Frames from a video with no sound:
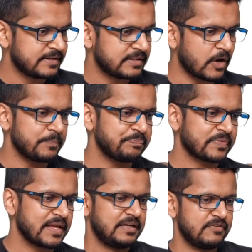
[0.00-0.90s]
Now,
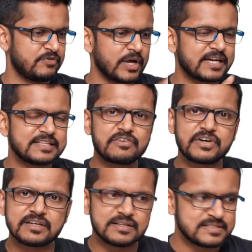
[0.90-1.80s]
if you look at the
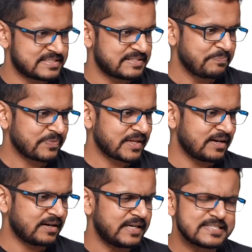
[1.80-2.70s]
returns,
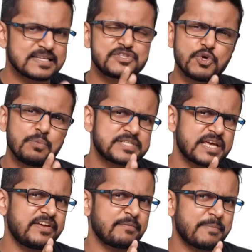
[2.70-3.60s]
let's assume
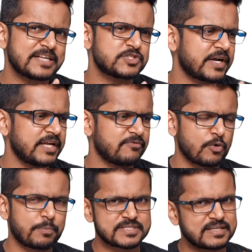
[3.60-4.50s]
saving banks, you're getting
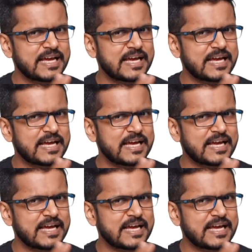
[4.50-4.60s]
4%.